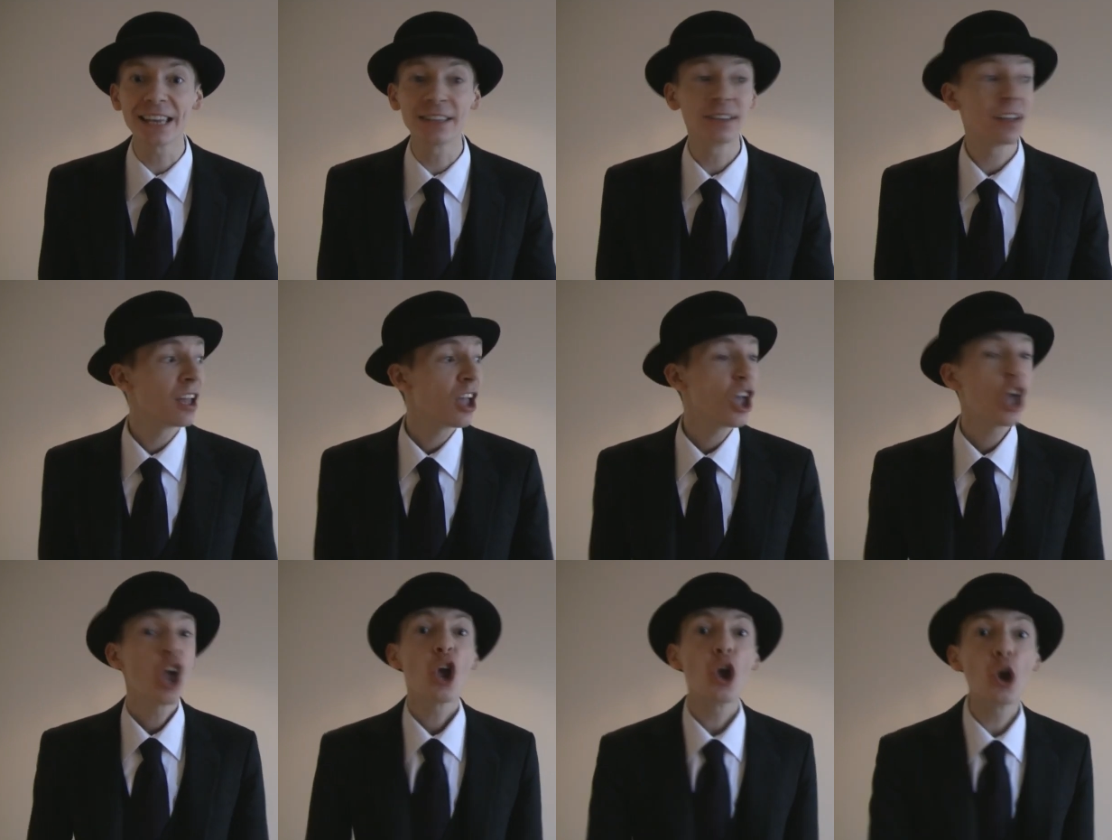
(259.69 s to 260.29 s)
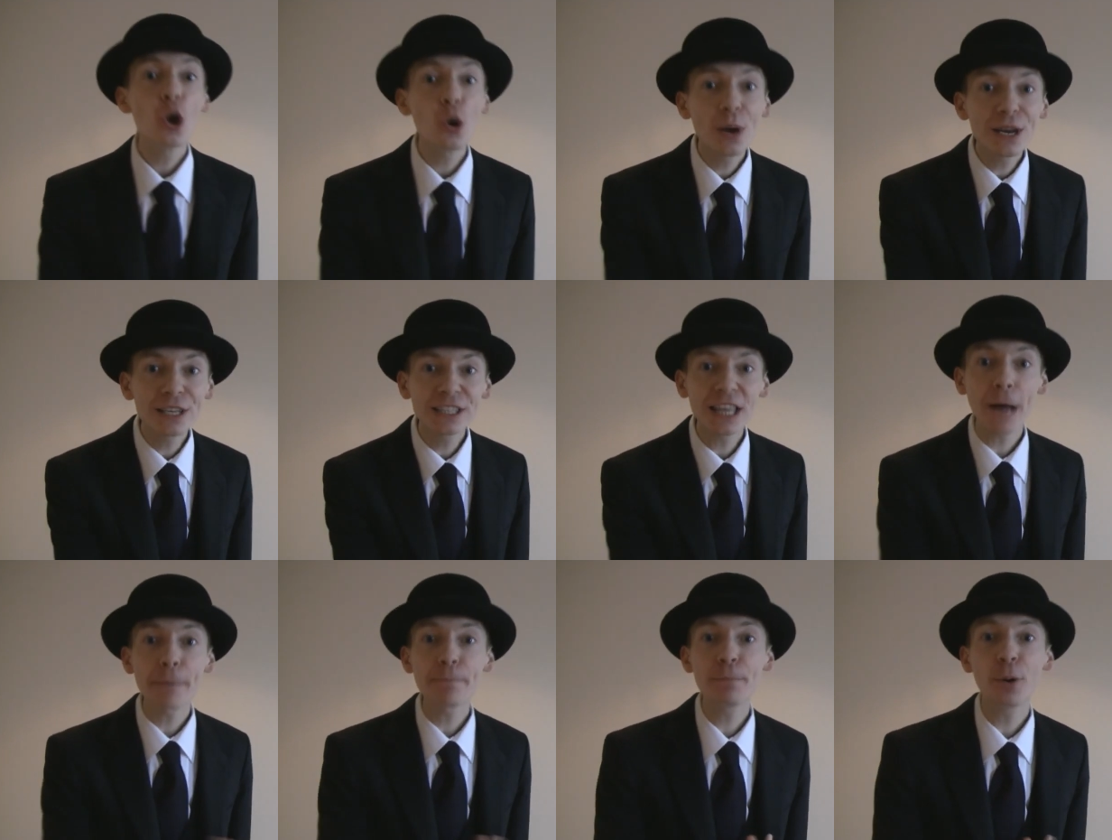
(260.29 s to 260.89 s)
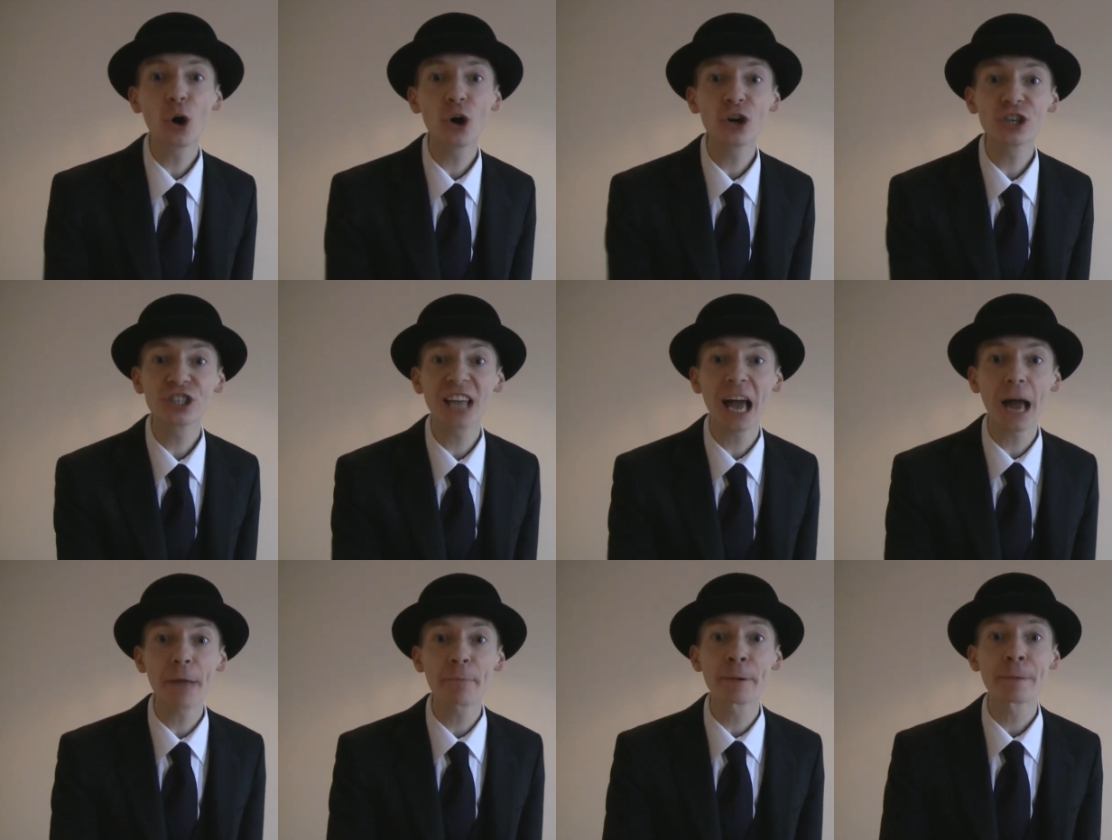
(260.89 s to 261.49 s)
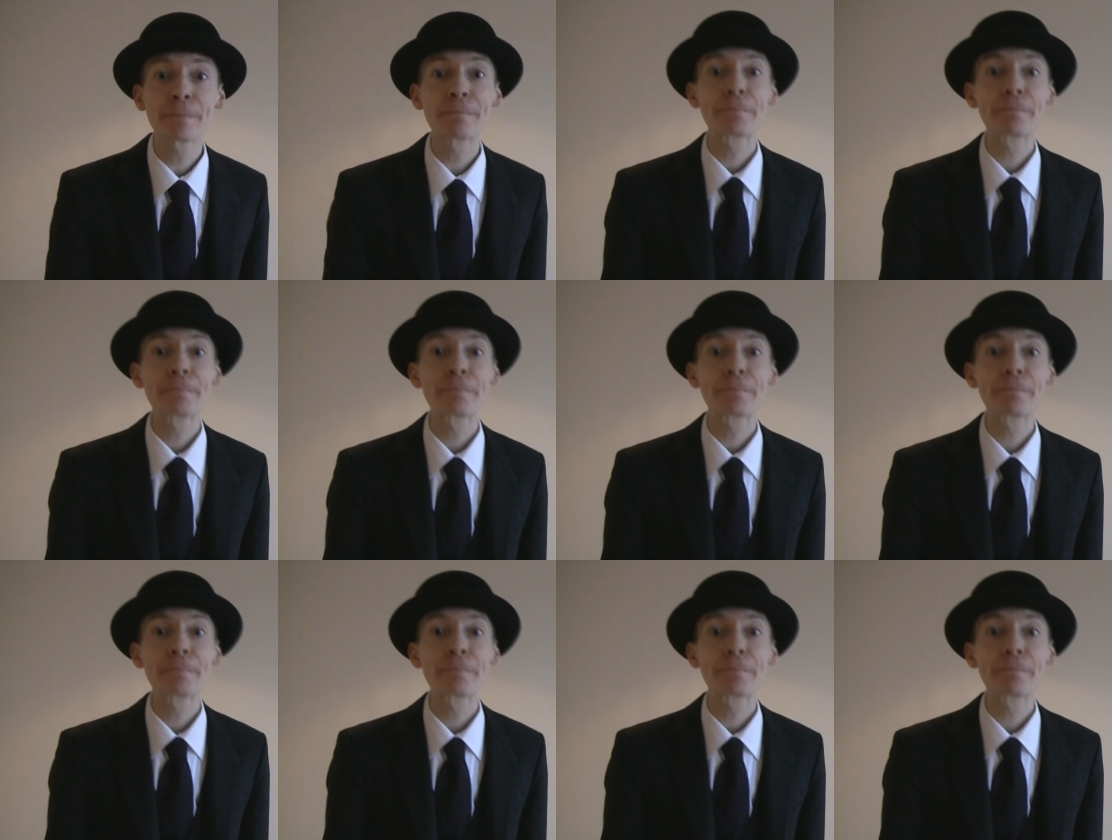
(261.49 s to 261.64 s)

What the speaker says: And who is that poor sap?